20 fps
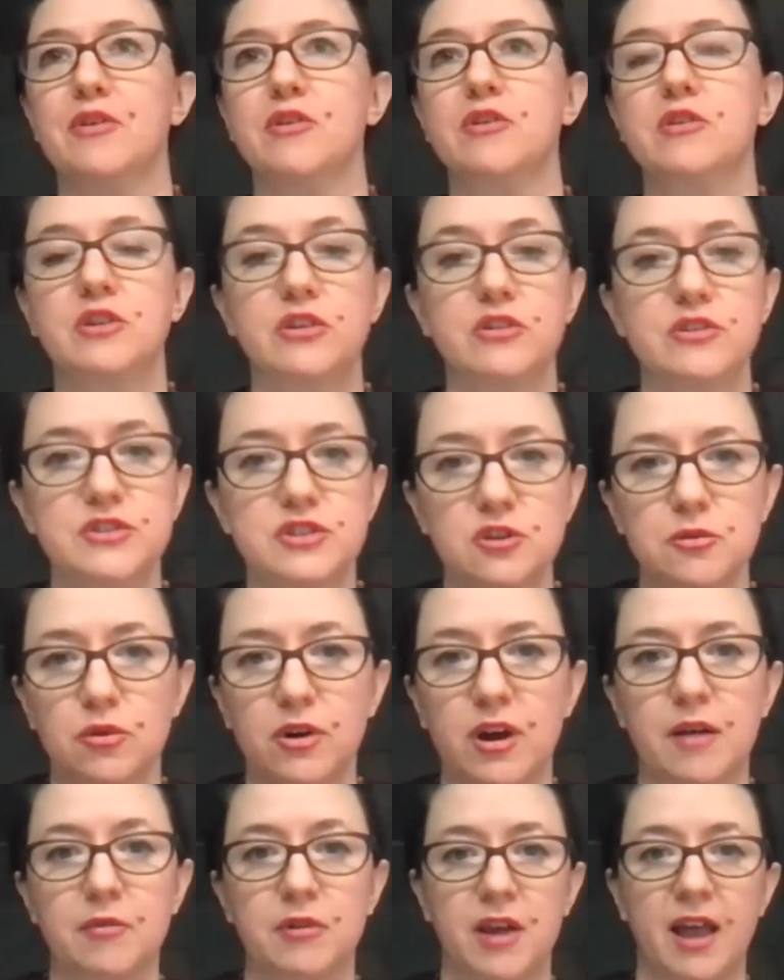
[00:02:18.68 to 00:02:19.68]

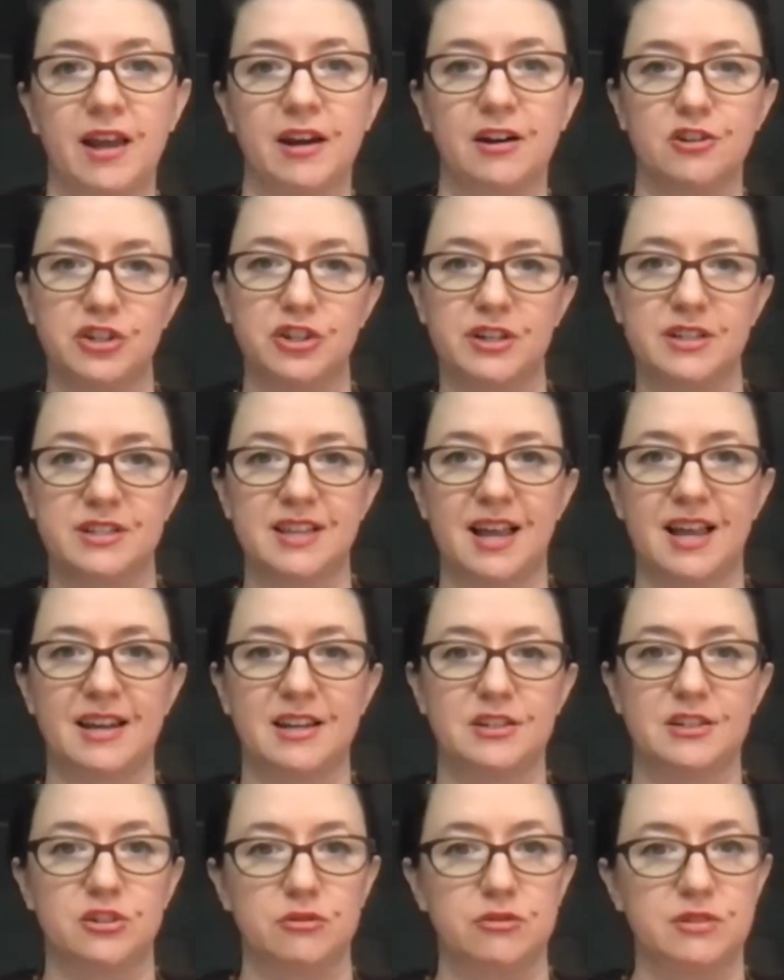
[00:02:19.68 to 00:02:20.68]
Consumer Energy
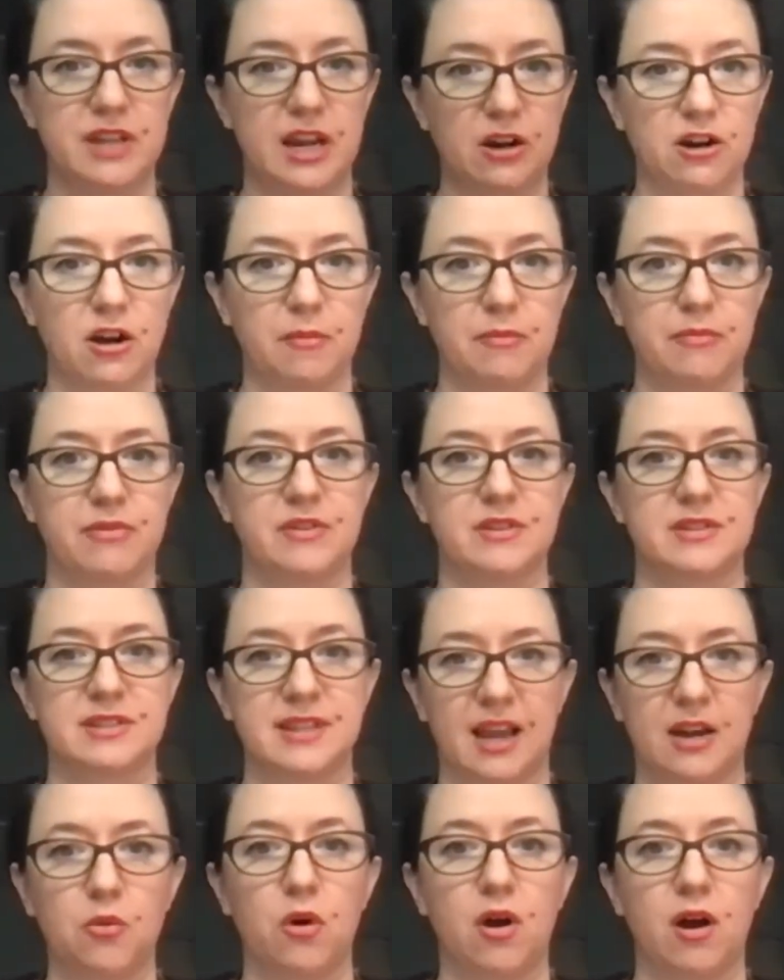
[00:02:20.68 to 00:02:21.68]
decided to tear up the
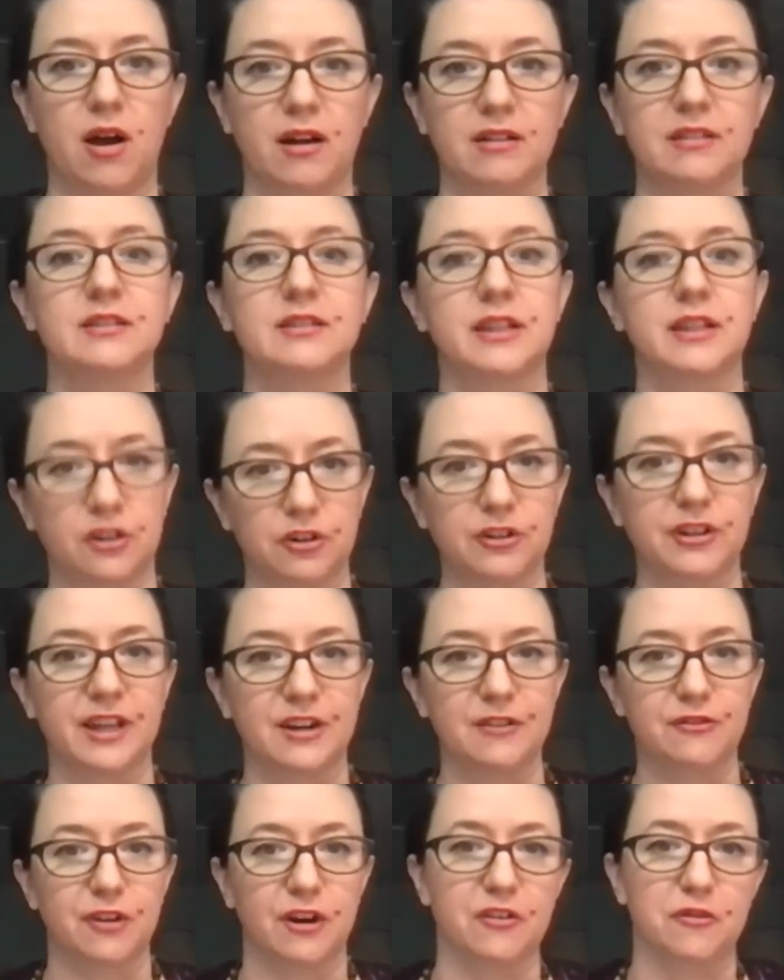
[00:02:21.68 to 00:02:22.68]
sidewalk literally
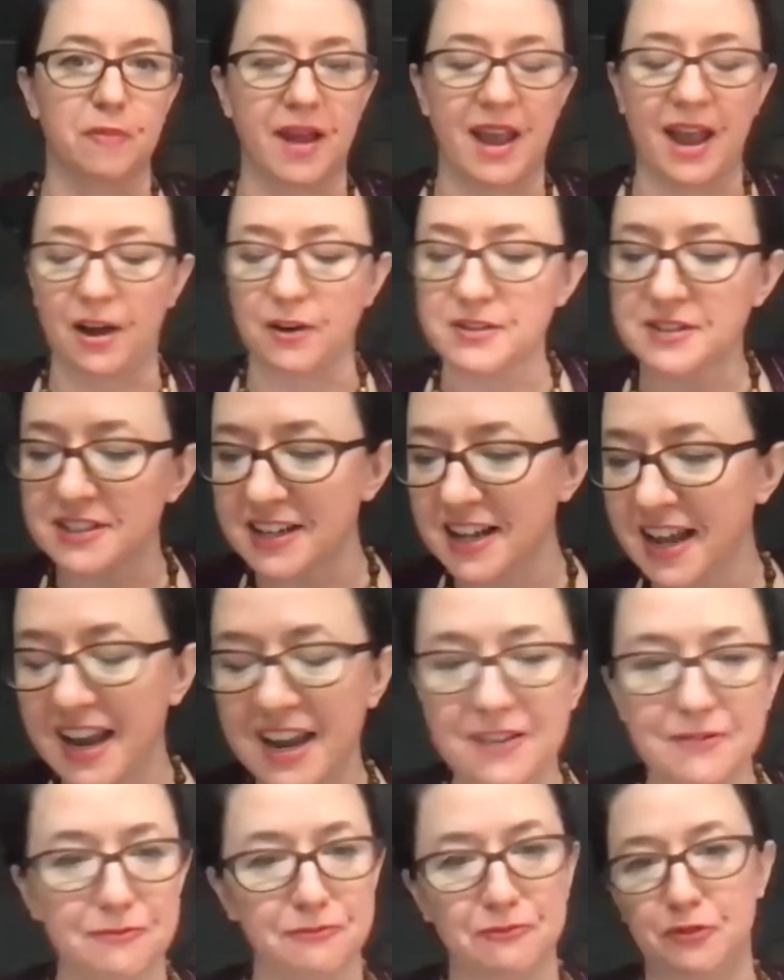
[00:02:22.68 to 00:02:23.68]
in front of my house
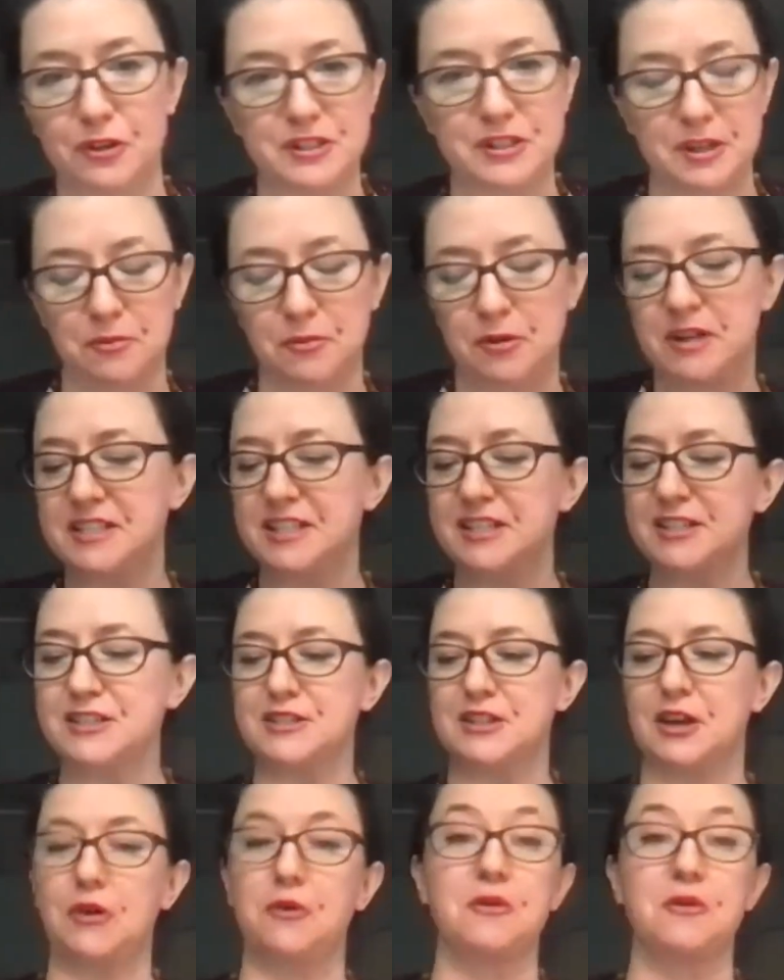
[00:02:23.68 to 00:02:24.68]
today for some reason.
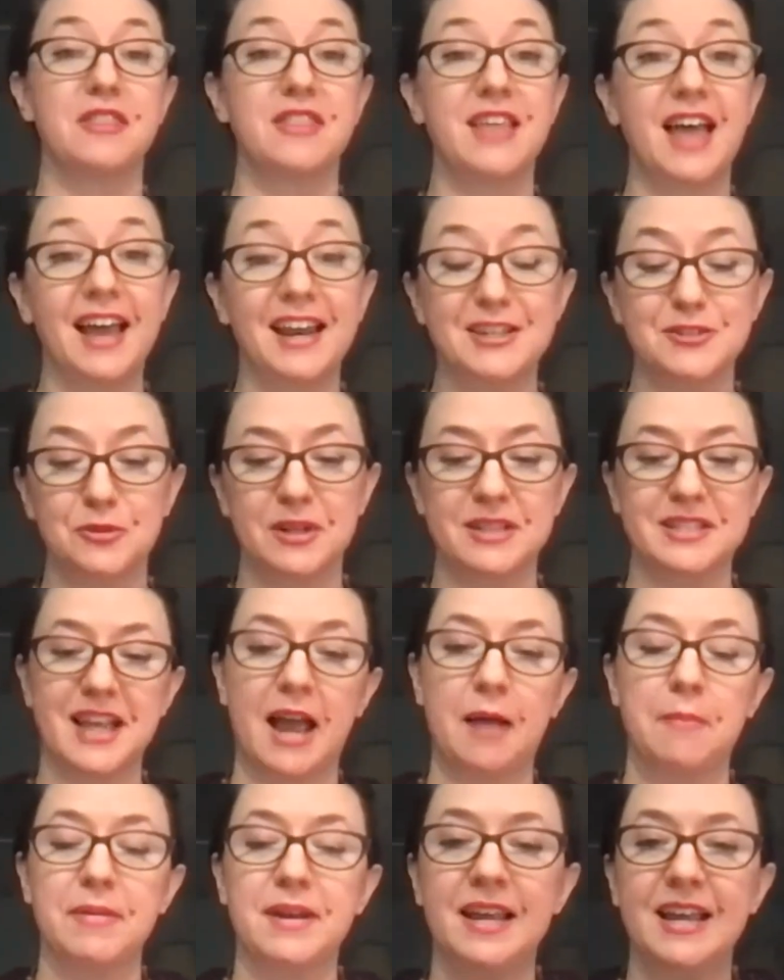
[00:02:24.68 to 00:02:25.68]
So that is what's
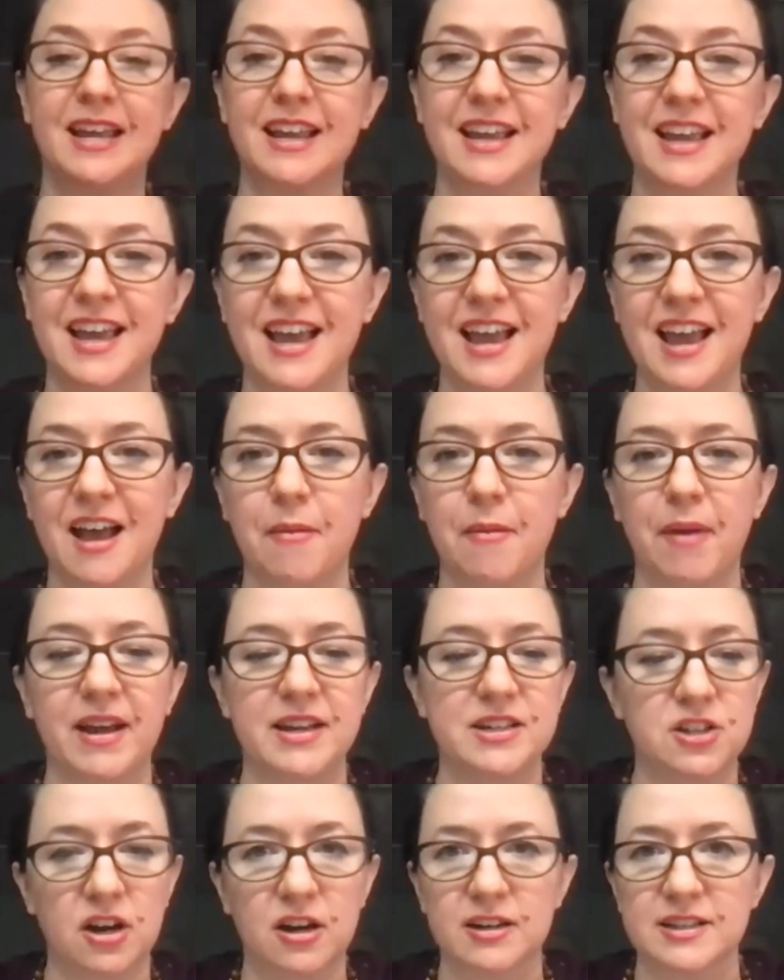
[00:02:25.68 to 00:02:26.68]
happening. And my
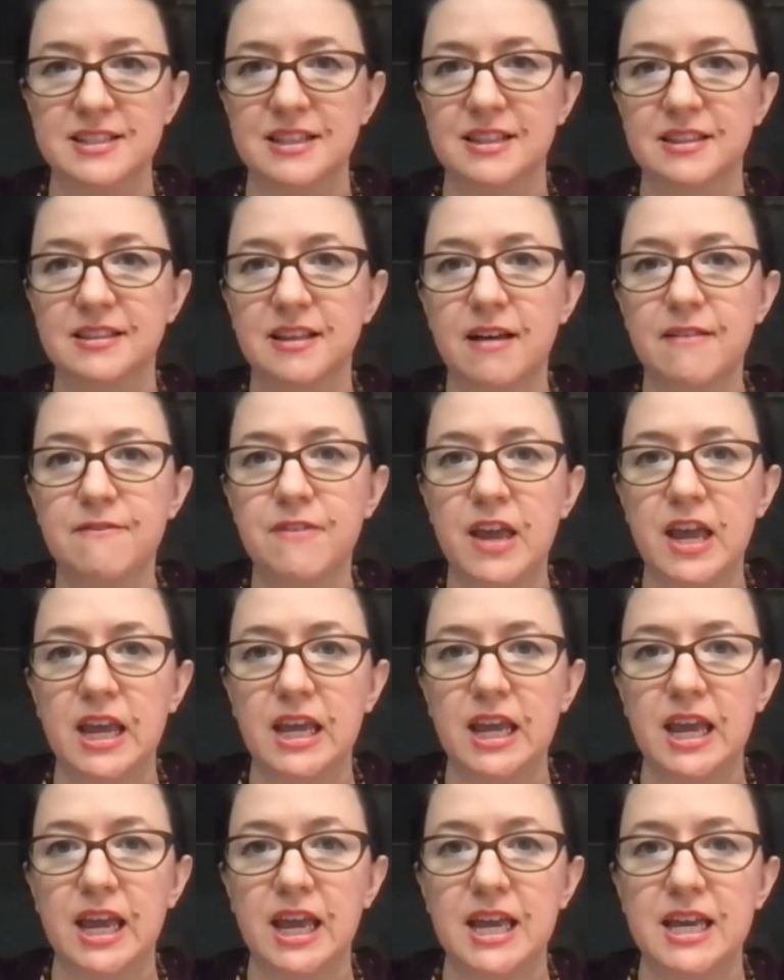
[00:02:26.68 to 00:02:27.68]
dog is loving
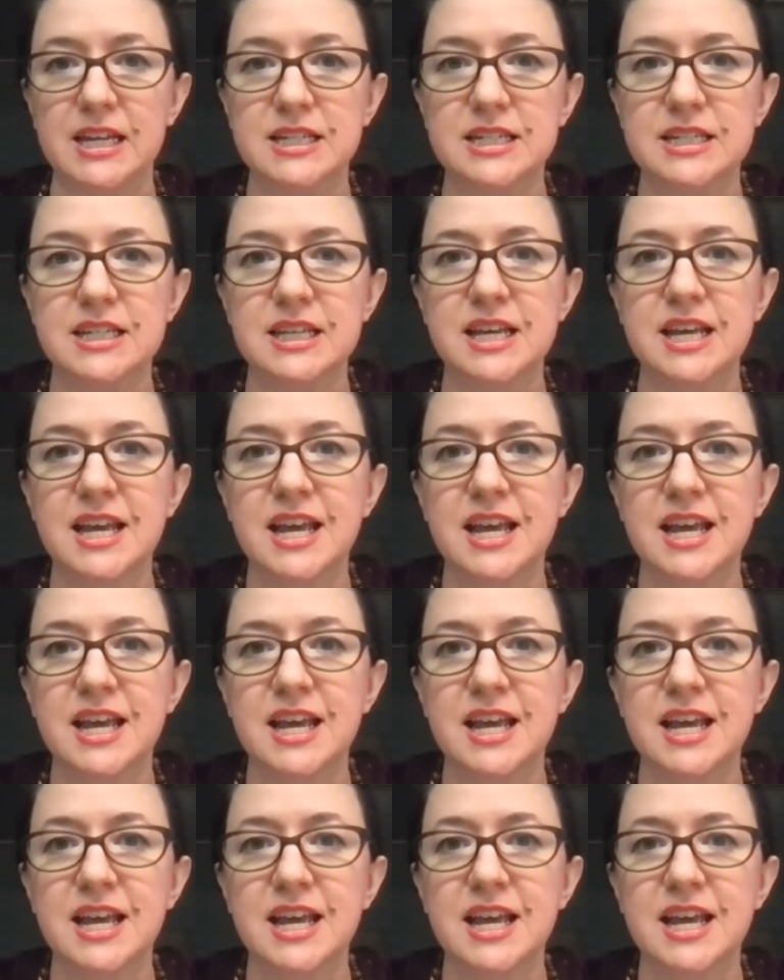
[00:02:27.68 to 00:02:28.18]
it.